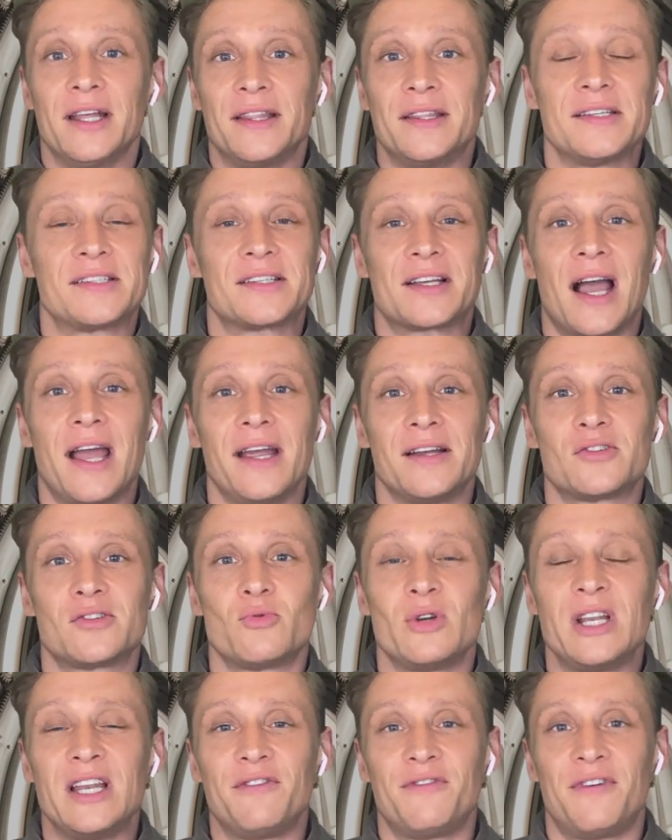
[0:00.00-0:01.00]
This guy is
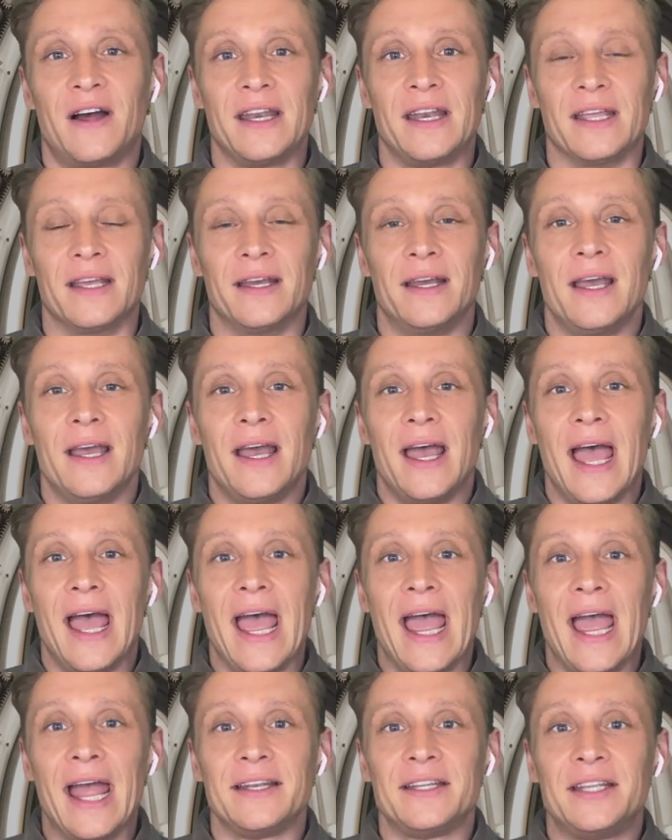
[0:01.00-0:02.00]
really funny,
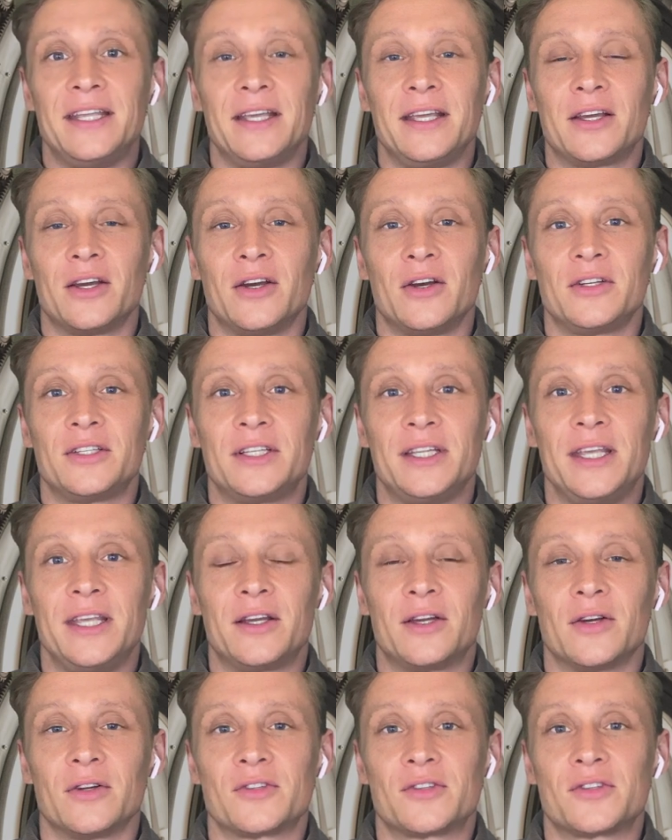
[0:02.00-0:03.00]
and he
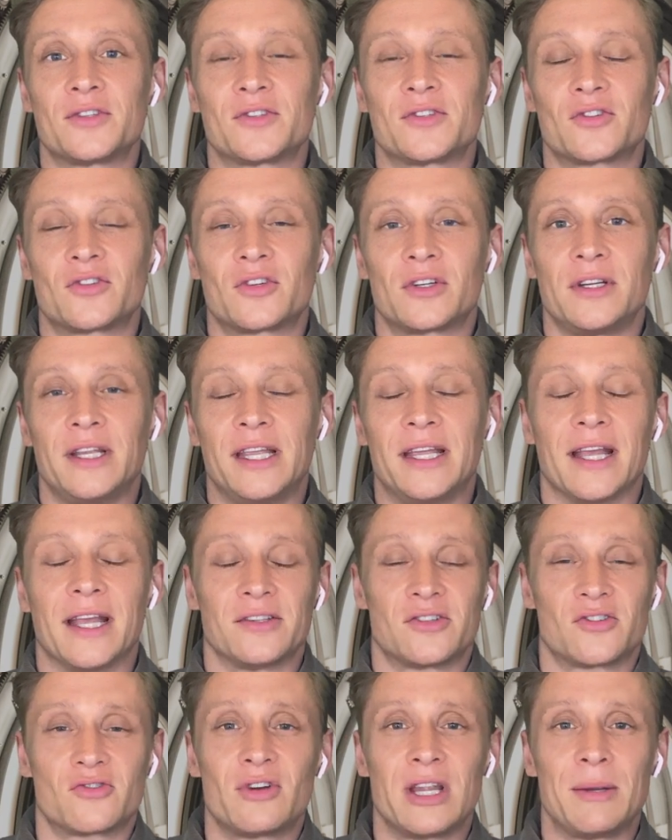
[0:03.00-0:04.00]

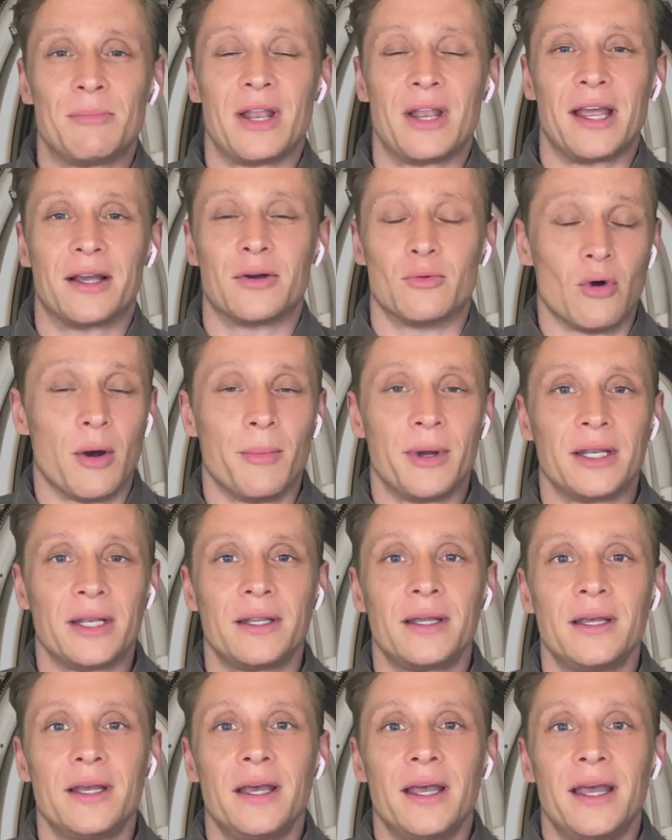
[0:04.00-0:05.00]
can scream like a
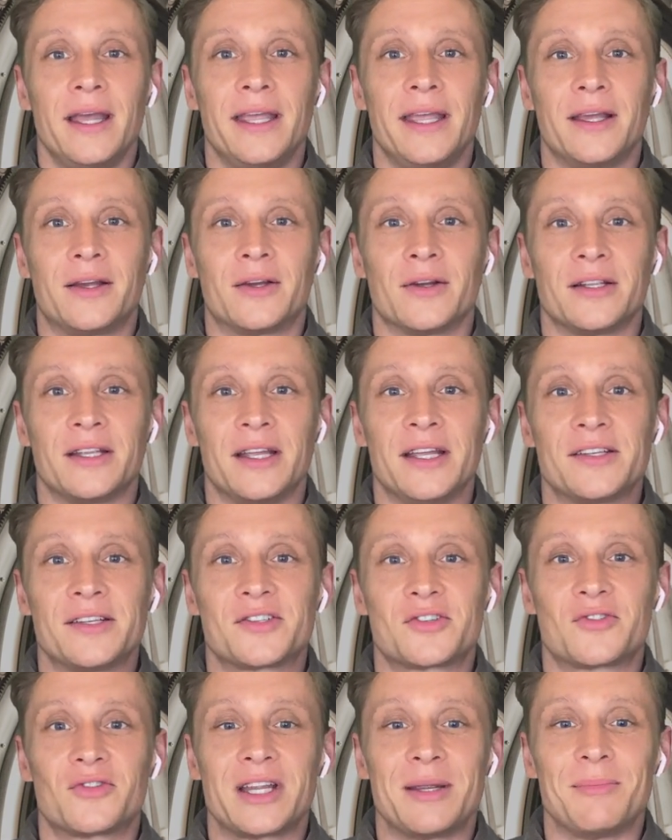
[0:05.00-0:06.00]
woman. His
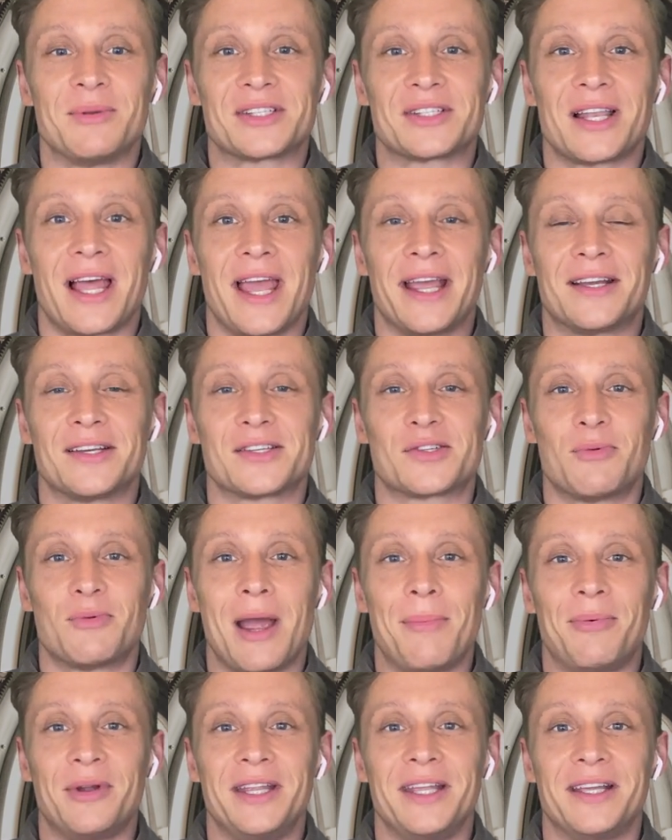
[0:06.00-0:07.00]
scream is like his
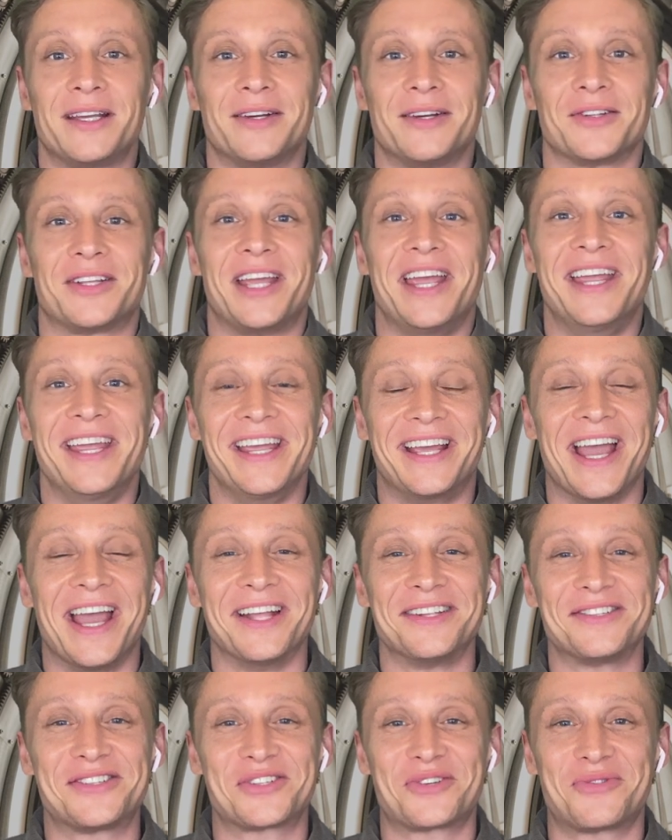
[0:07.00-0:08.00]
weapon. He
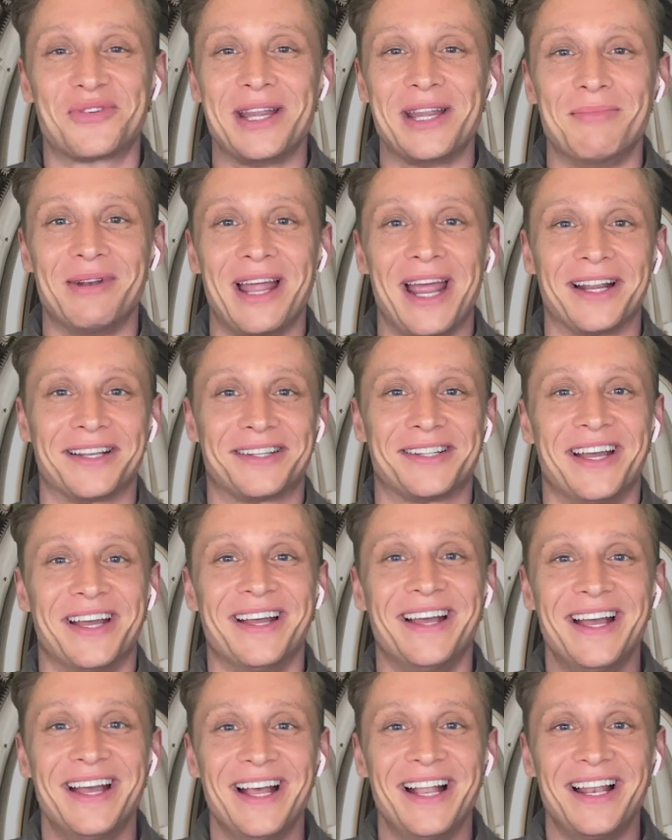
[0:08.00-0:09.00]
can scream
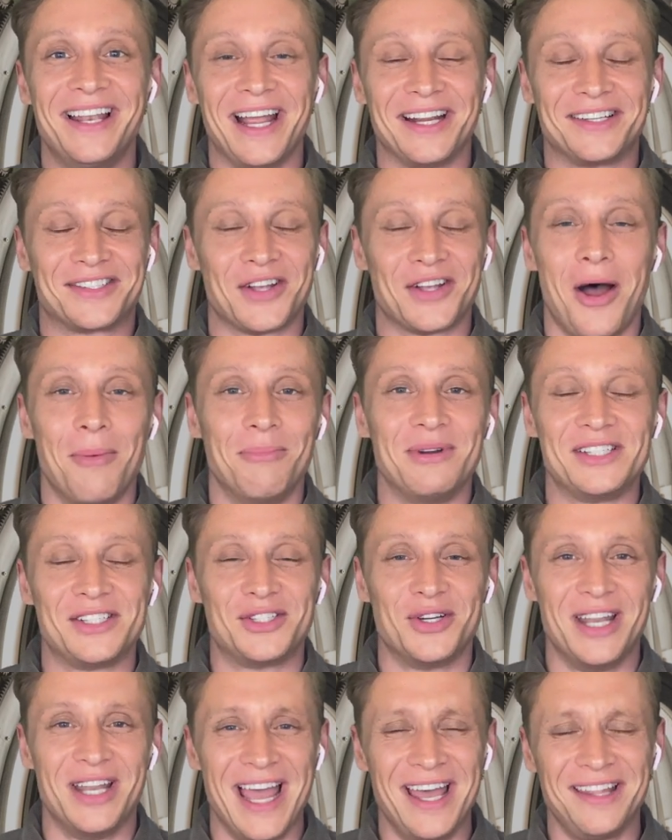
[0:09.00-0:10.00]
like zombies
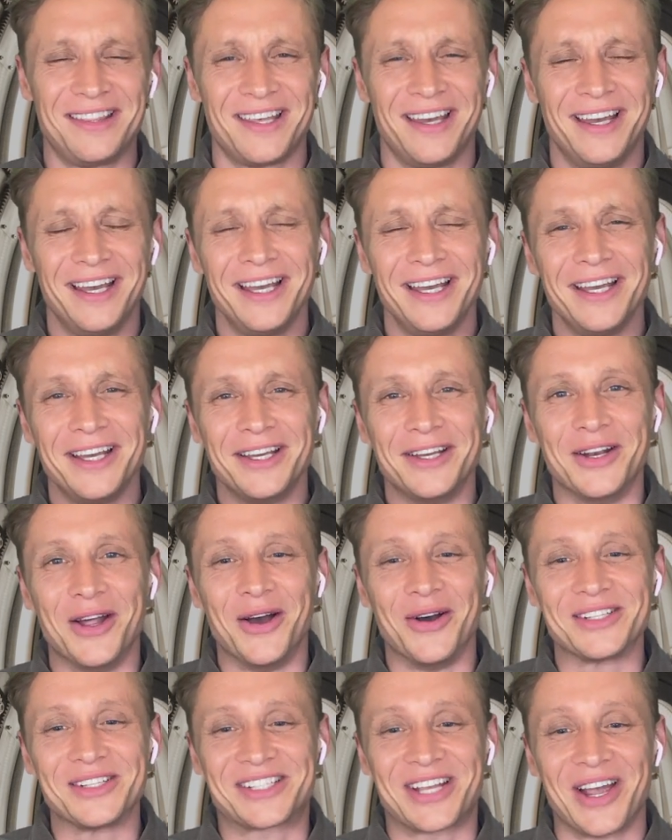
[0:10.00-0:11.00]
to death, you
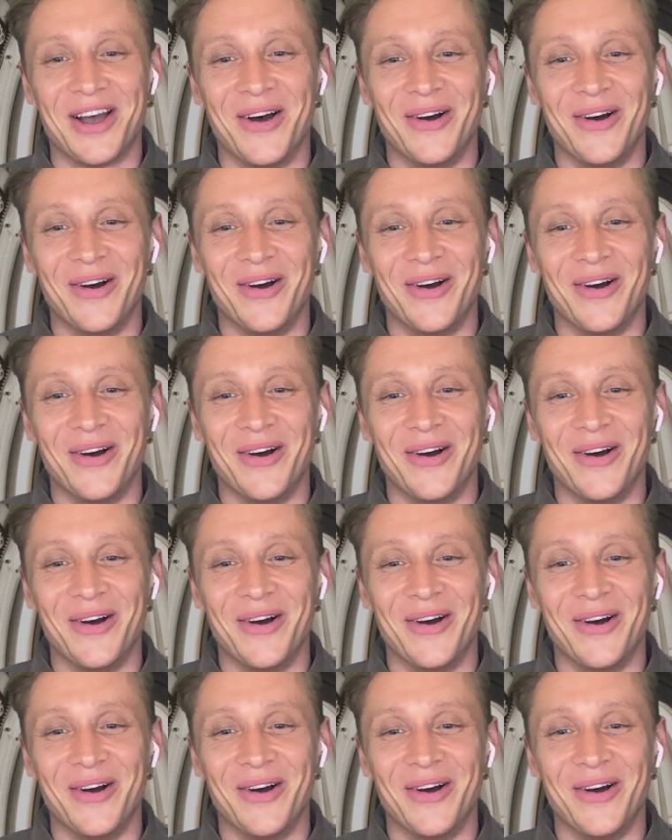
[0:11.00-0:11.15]
know? So,